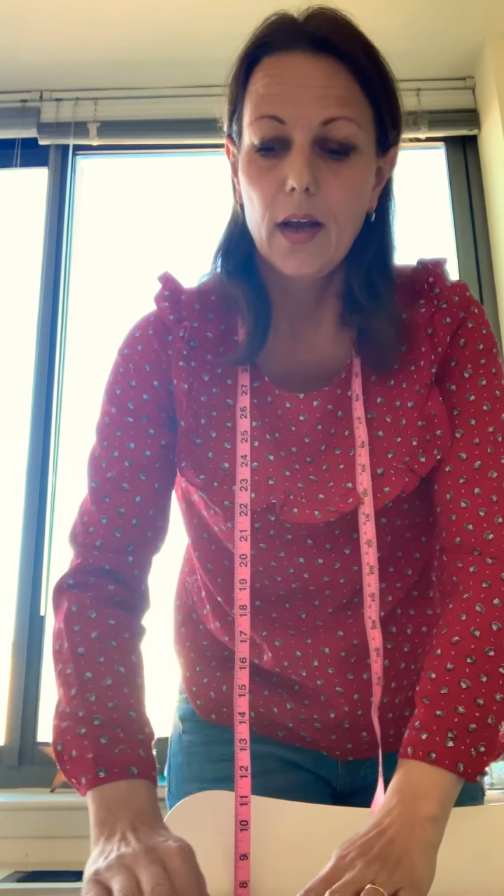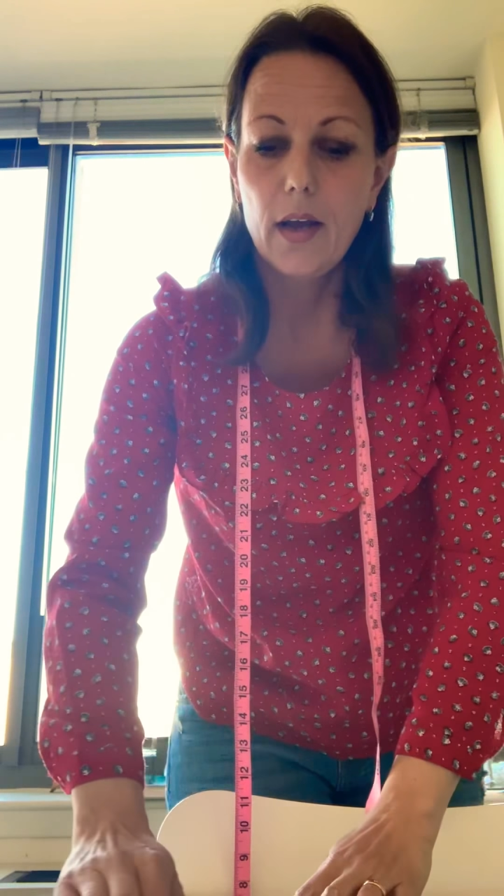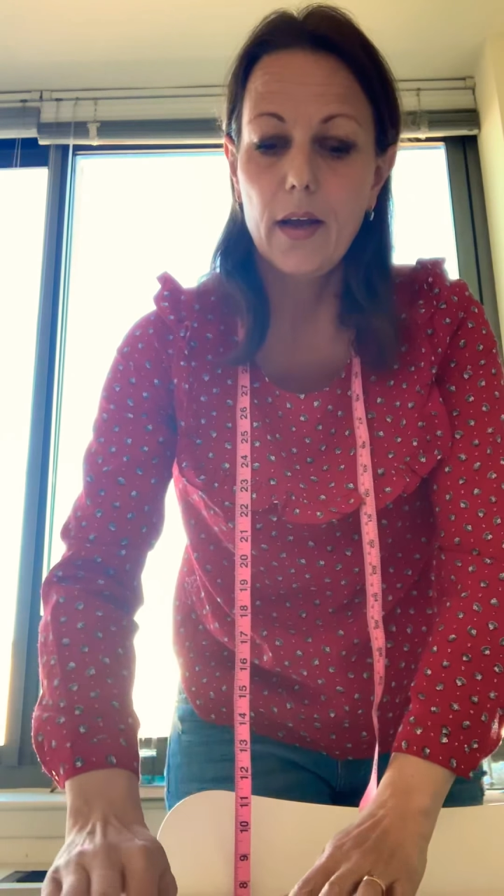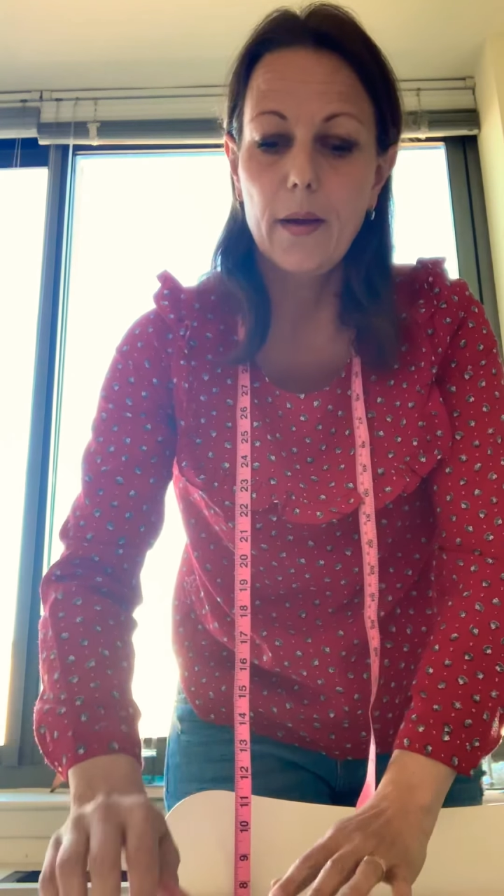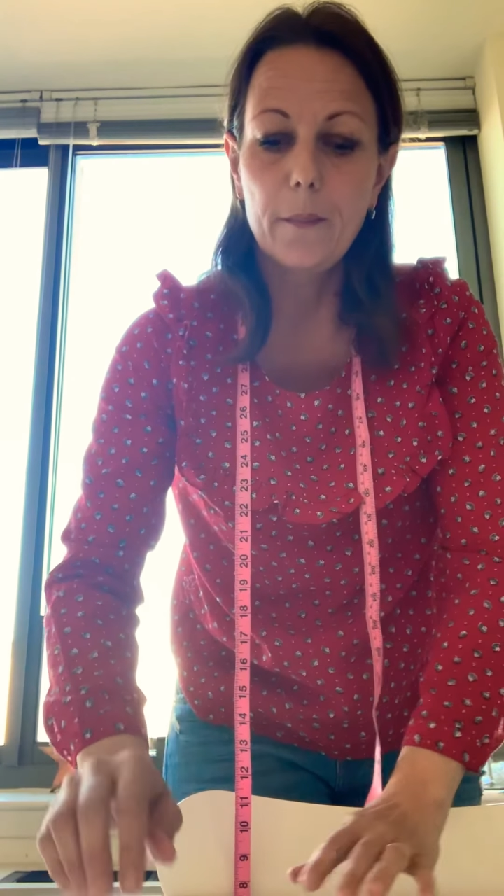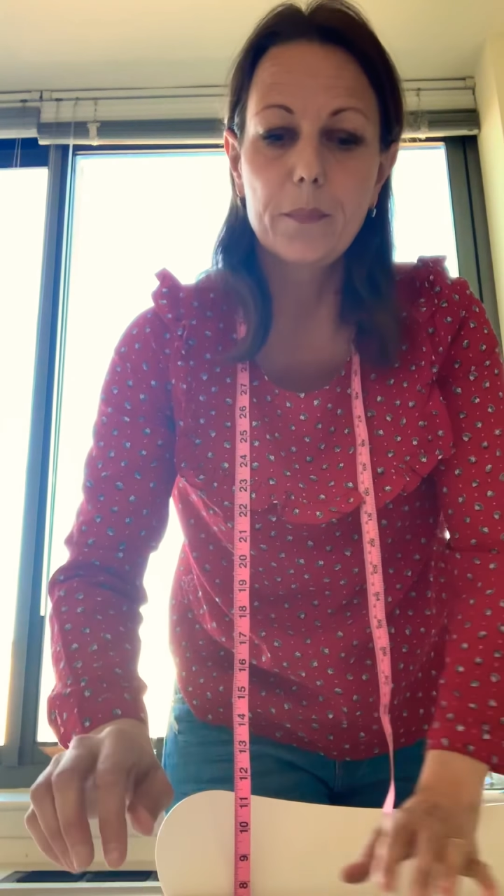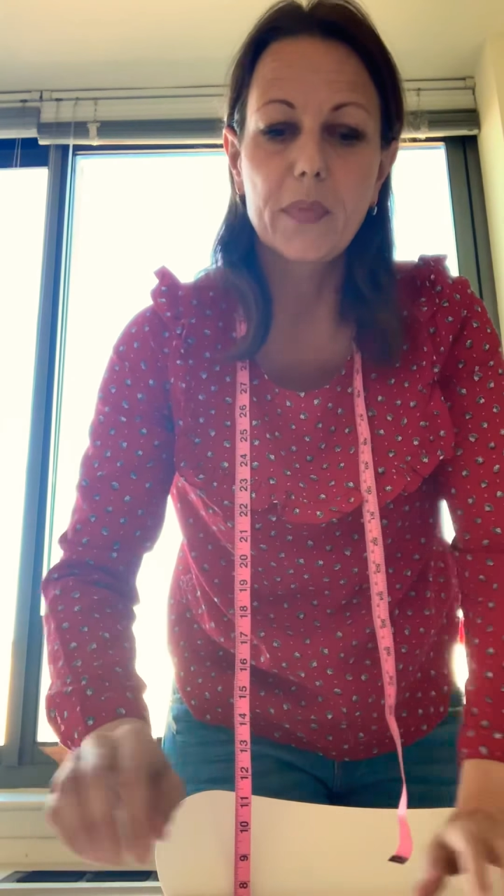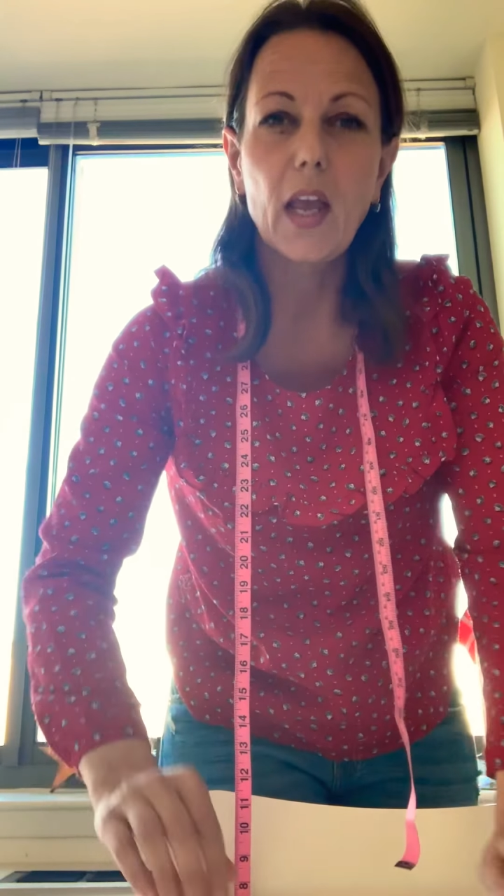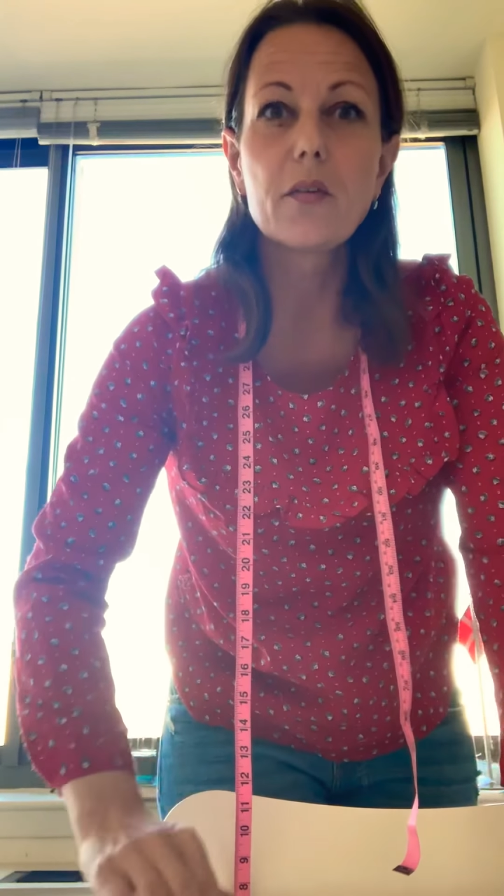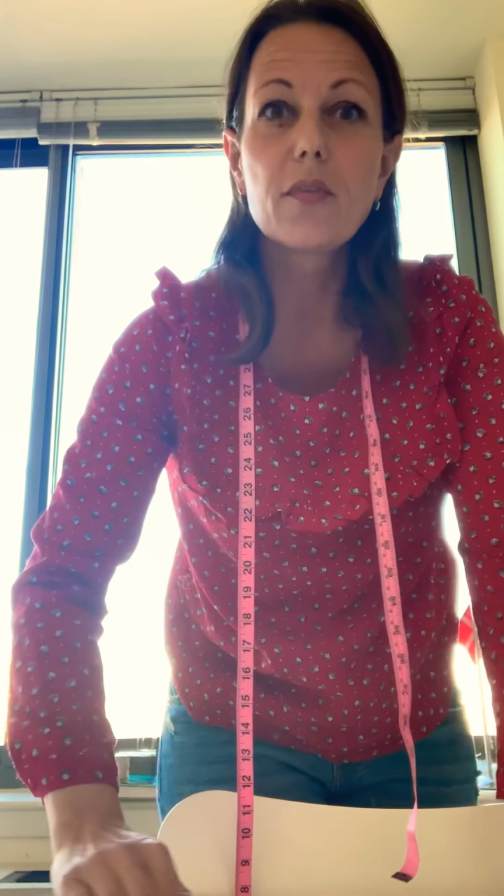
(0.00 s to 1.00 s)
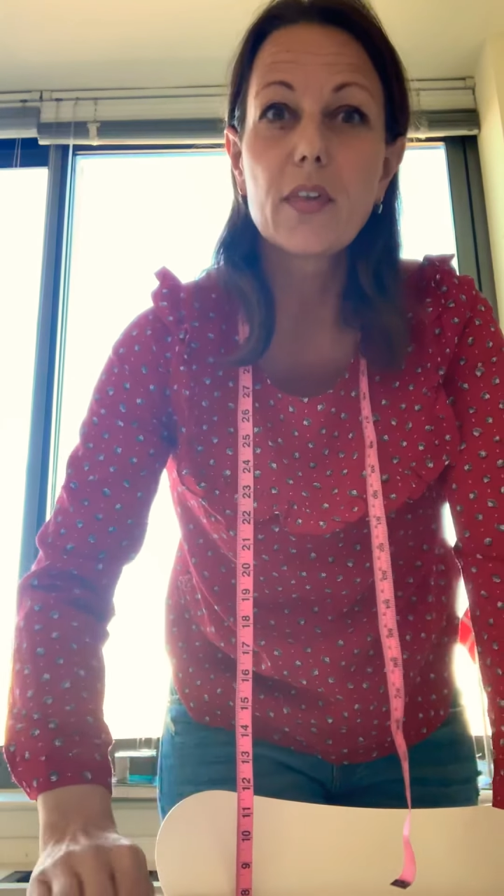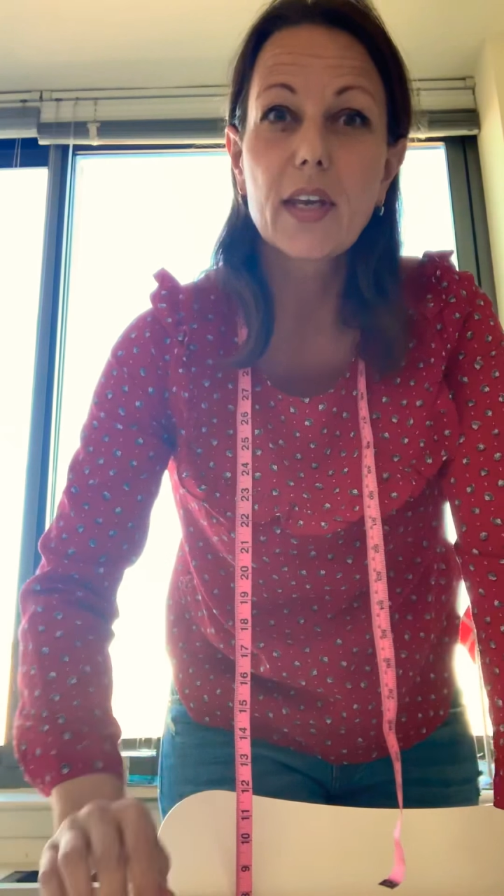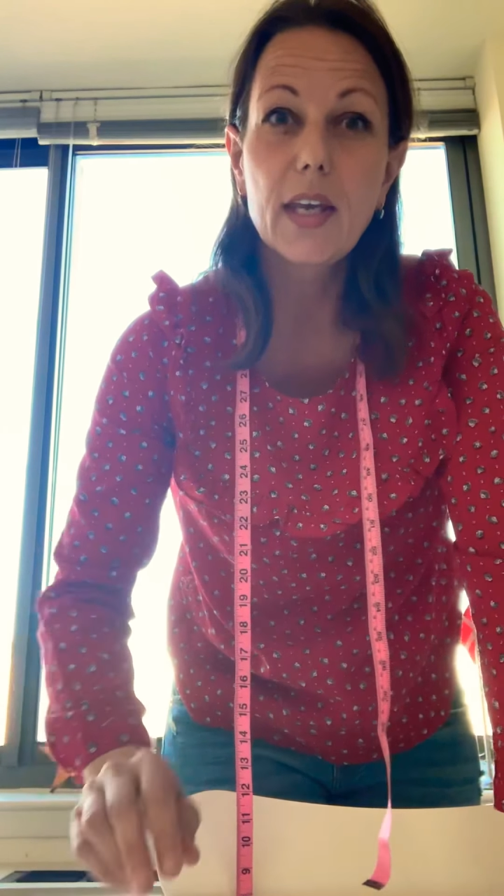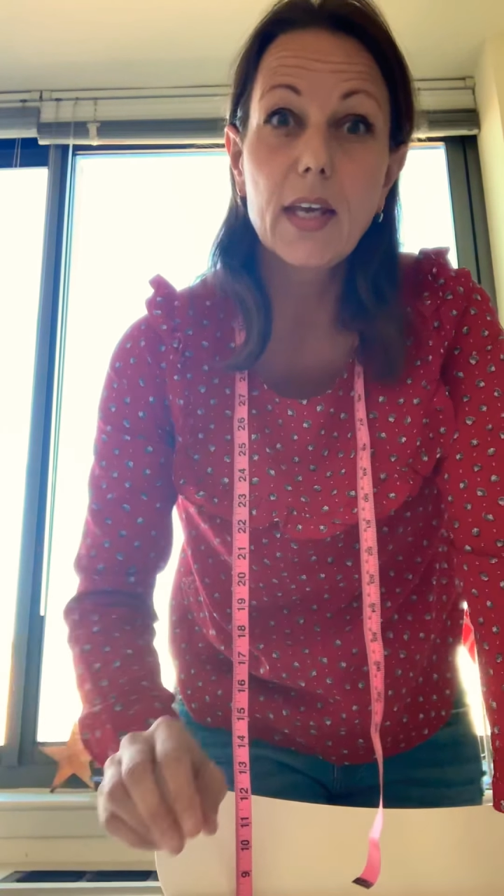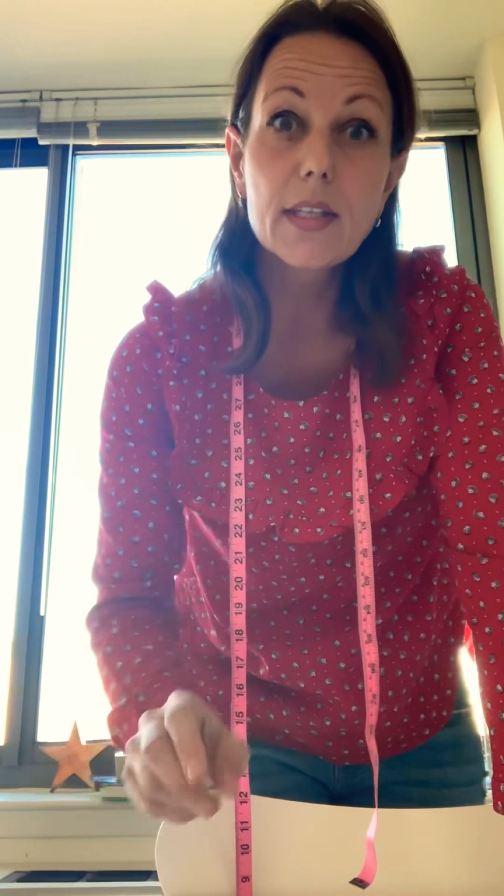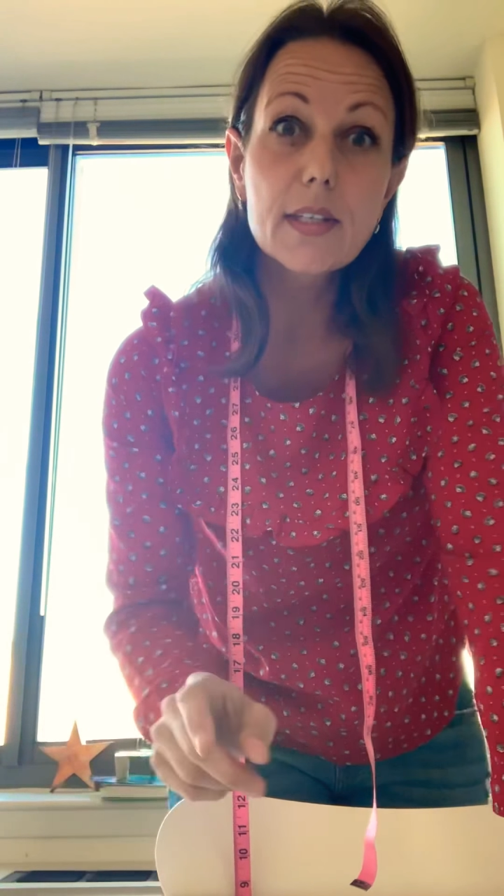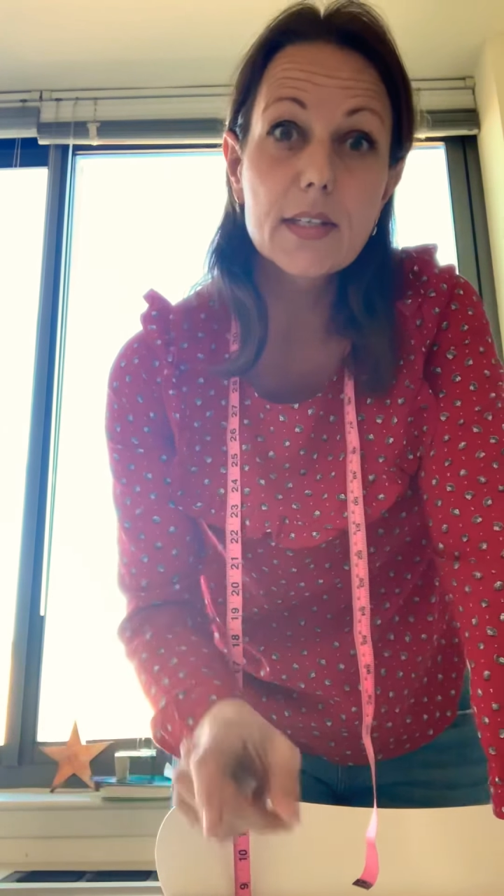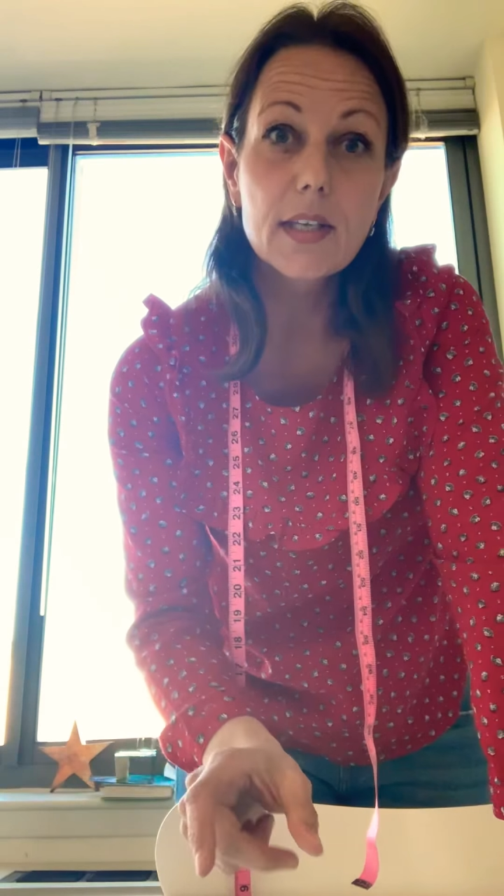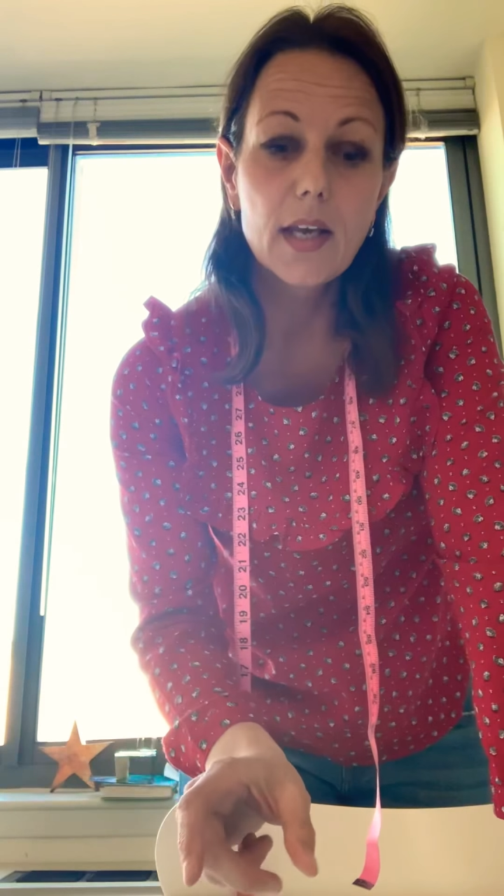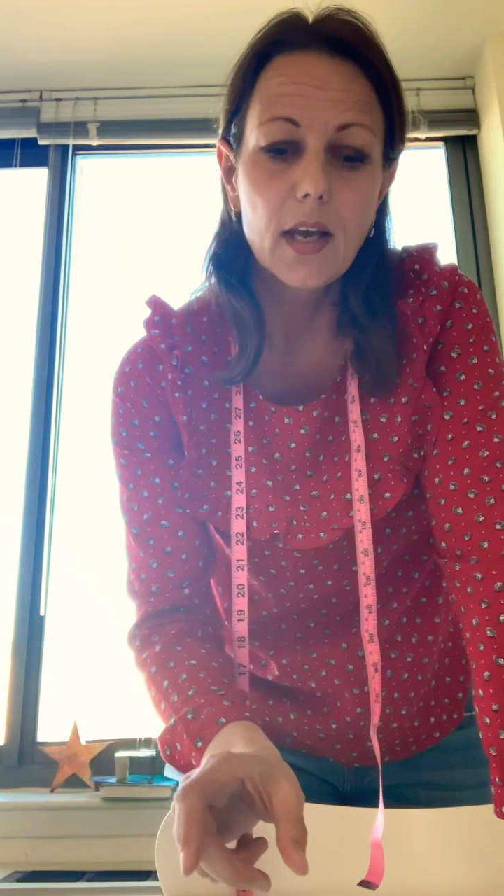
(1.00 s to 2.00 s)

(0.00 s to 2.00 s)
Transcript: And for the kids,